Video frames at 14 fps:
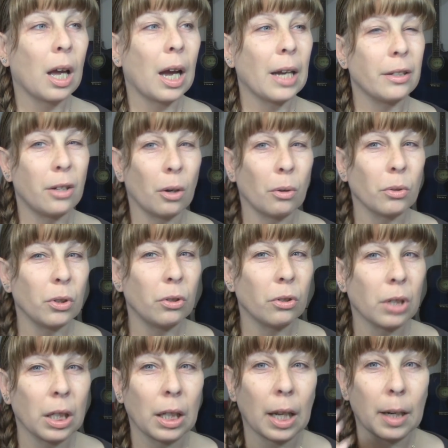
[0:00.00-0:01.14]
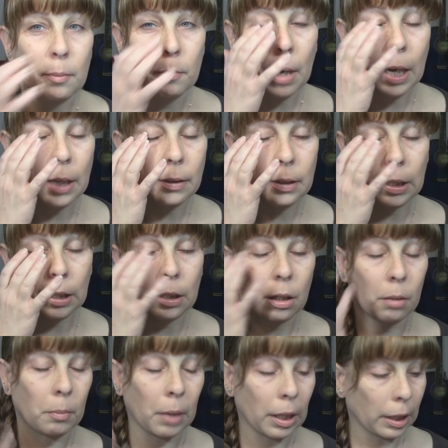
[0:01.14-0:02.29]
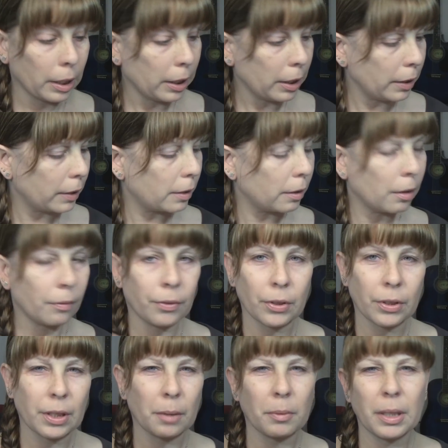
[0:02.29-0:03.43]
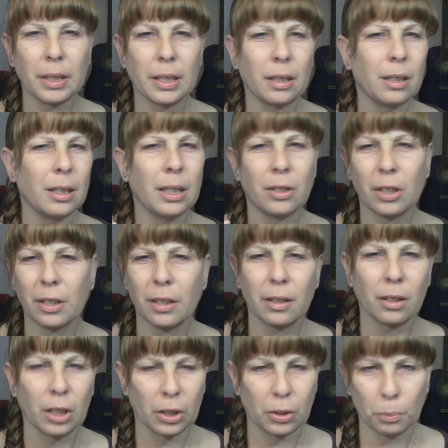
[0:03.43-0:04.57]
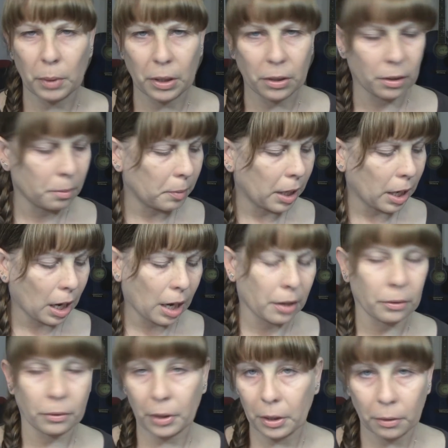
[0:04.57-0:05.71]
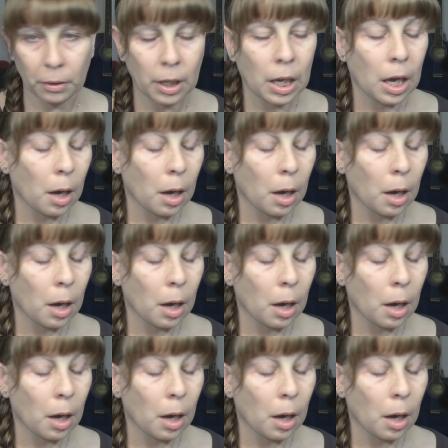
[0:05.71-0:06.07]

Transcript: I don't usually like mattes like on my lids. For some reason, it just looks weird to me. I don't know.